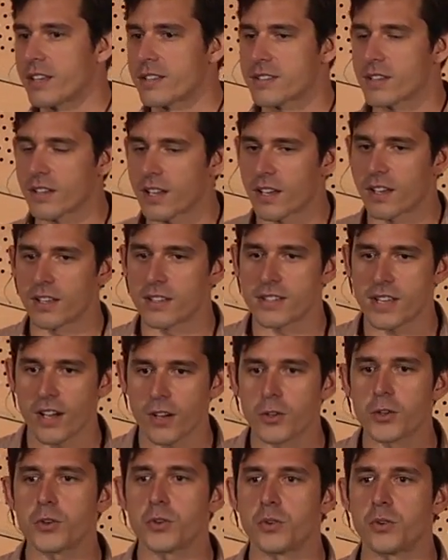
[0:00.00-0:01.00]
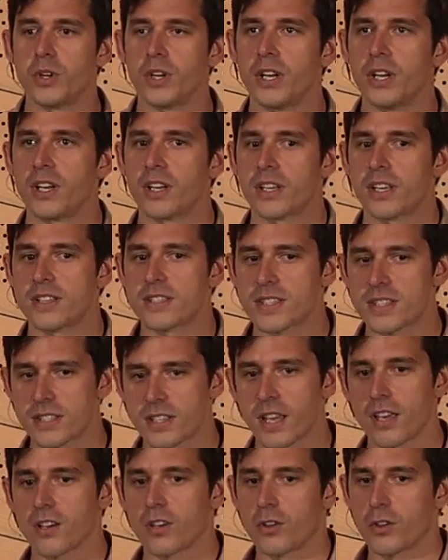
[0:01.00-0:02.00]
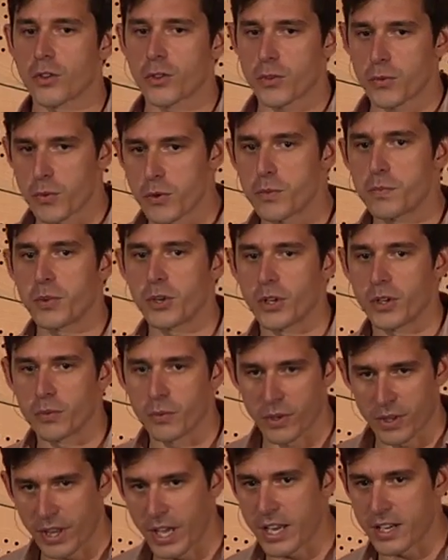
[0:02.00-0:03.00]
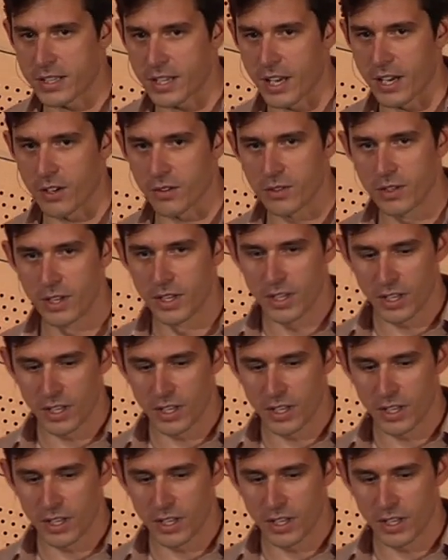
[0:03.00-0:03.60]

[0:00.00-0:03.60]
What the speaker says: It's how you can scale throughput with headcount.